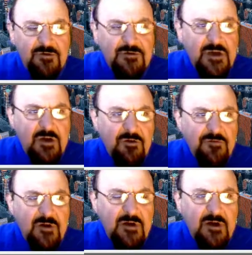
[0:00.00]
the sake of
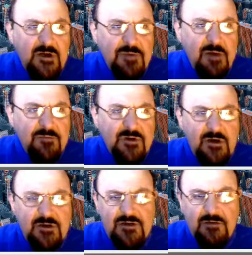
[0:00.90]
remember
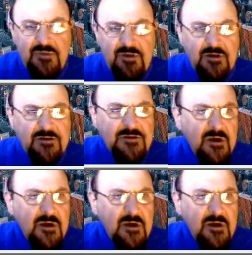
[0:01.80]
some things.